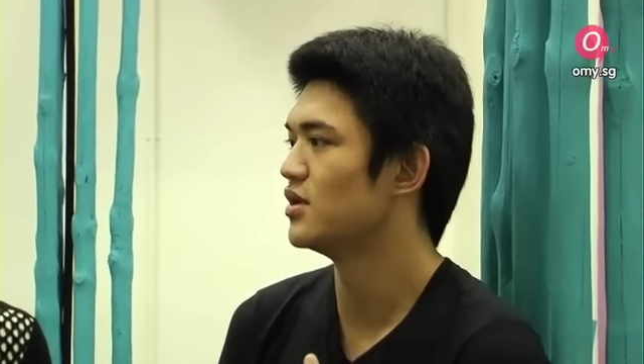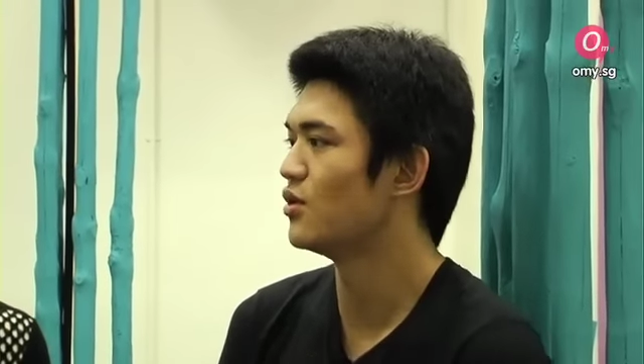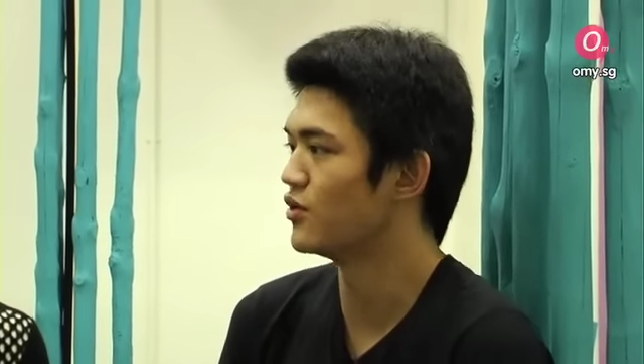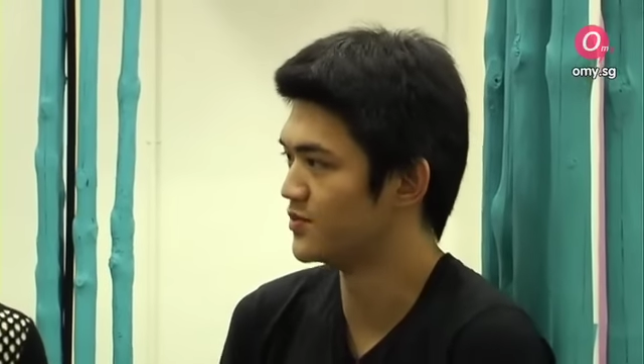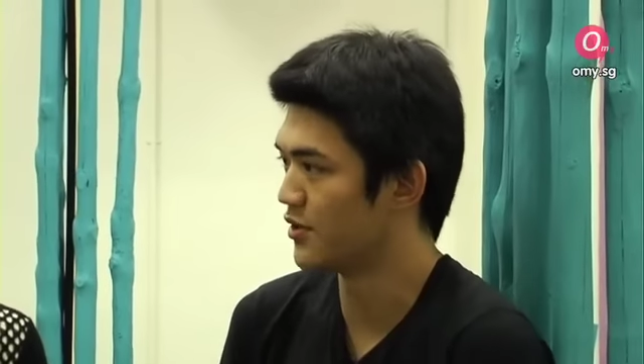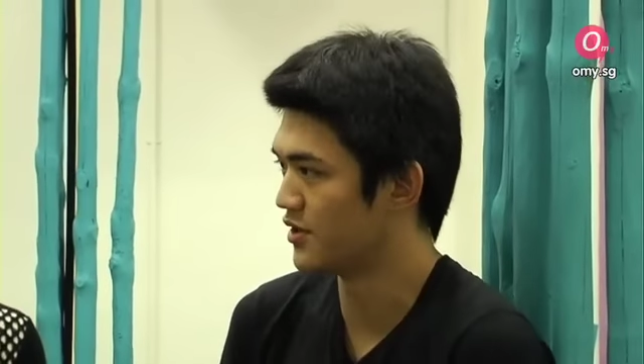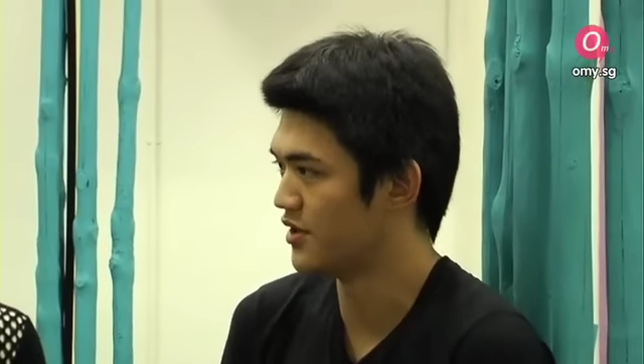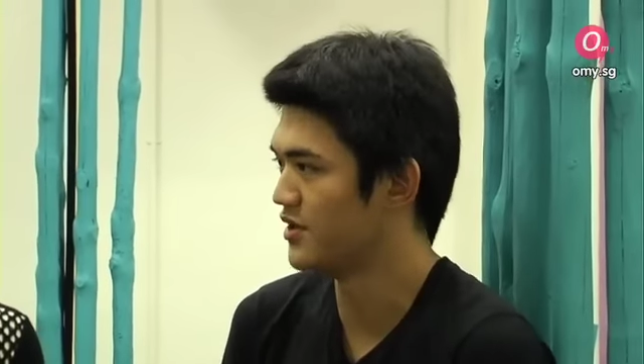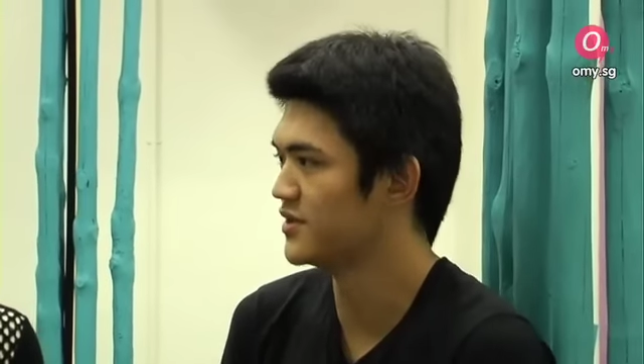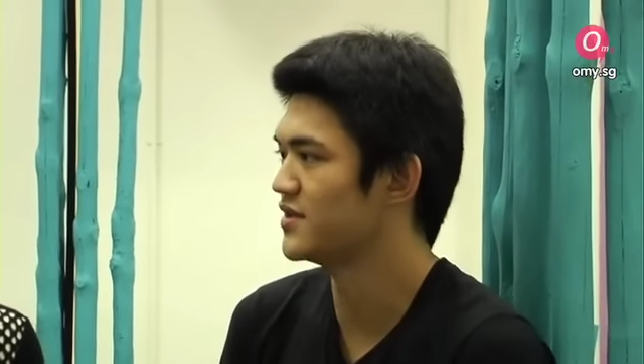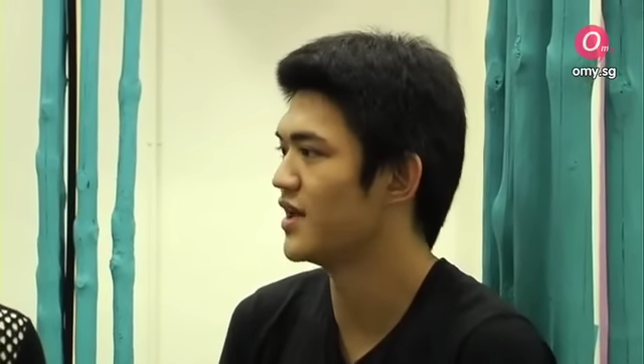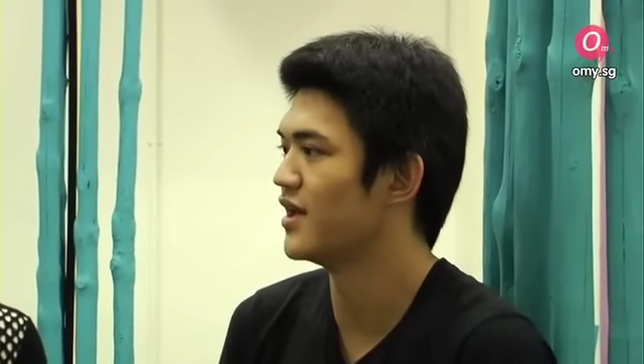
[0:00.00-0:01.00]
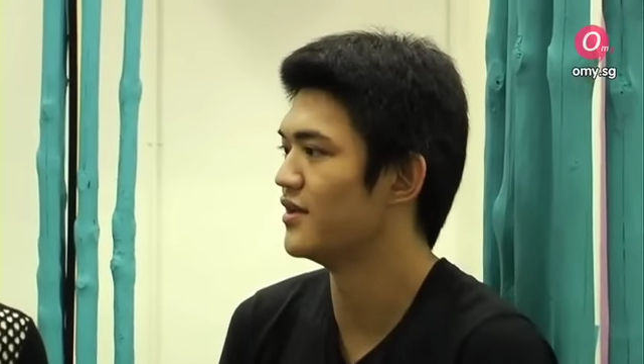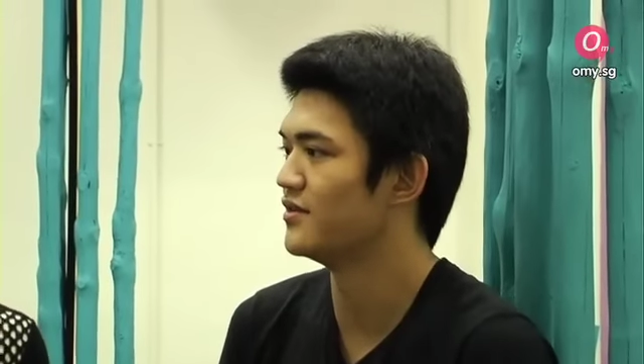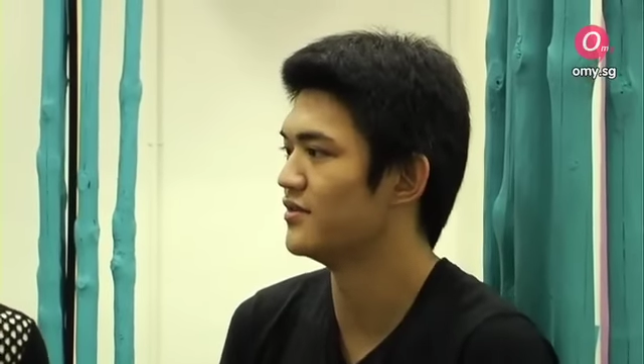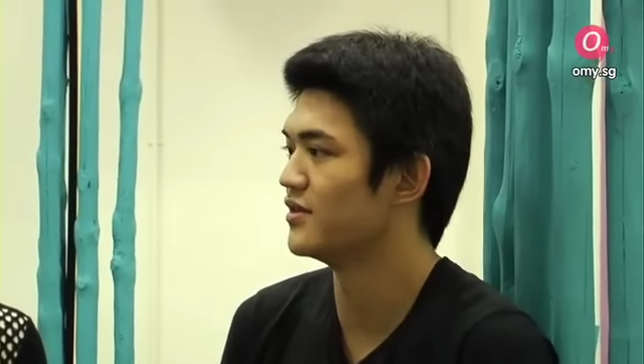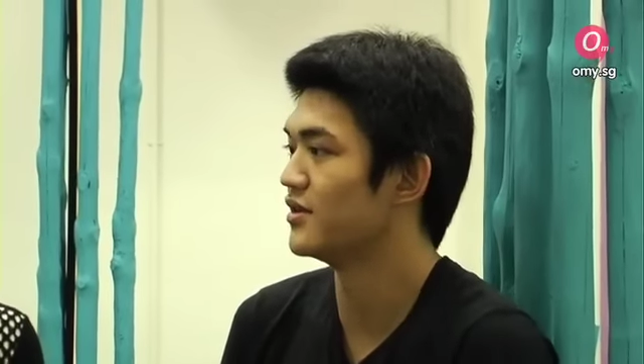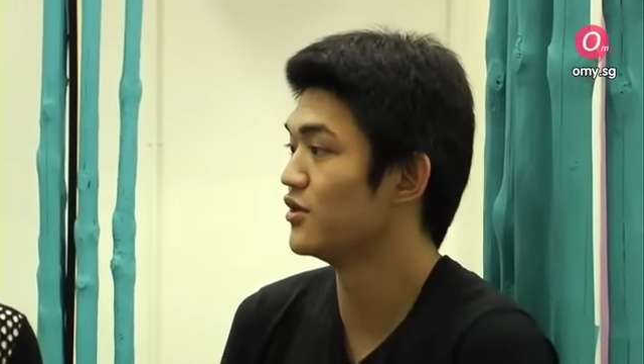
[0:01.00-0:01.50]
horse bodies
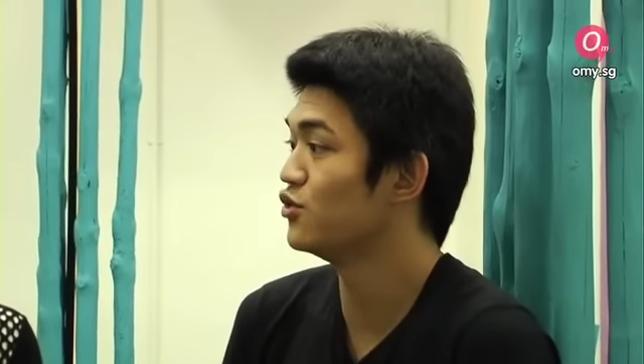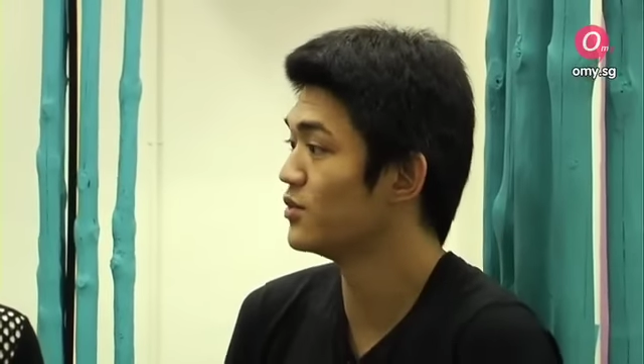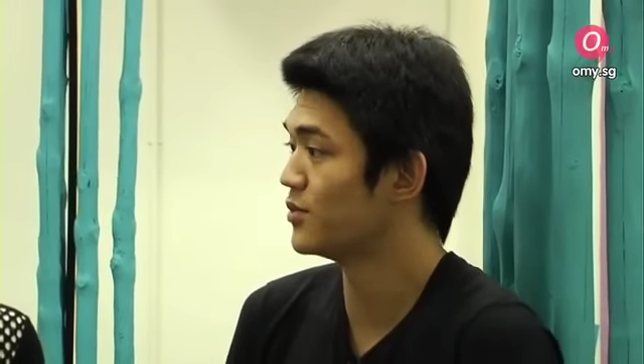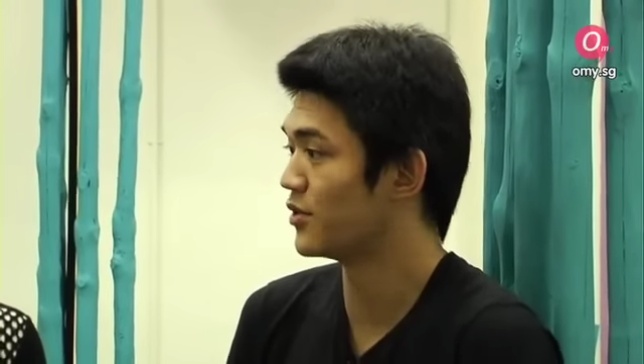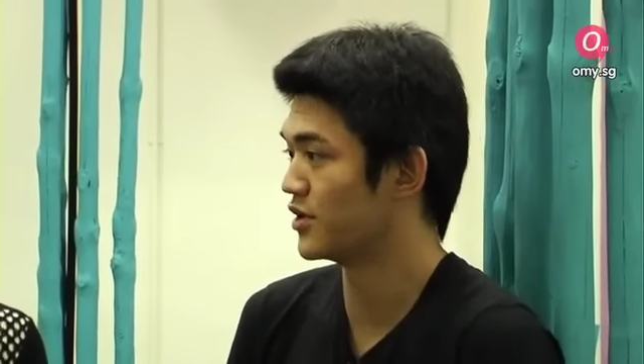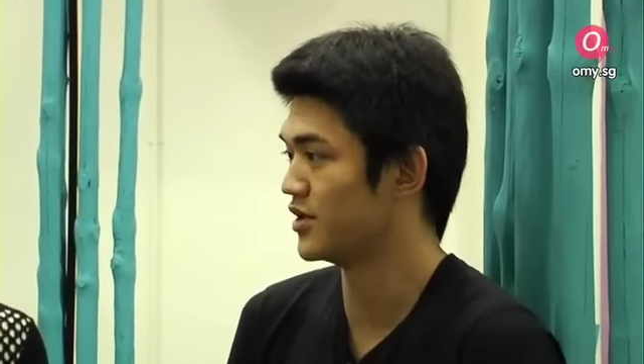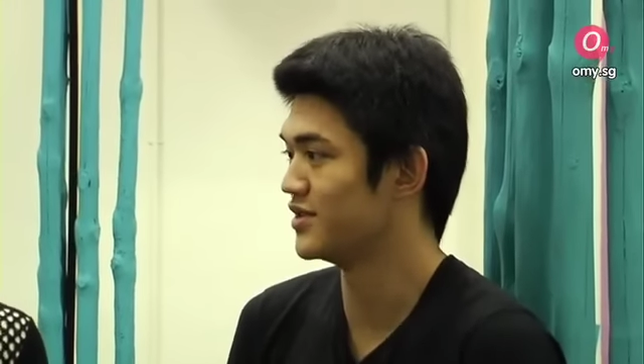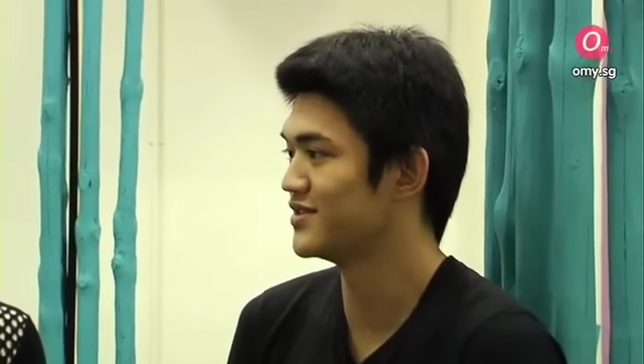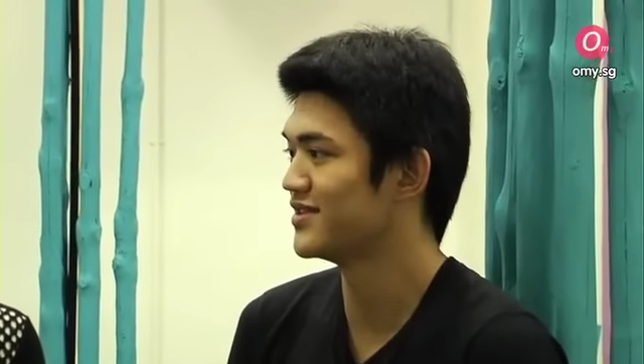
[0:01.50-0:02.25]
and uh, human bodies.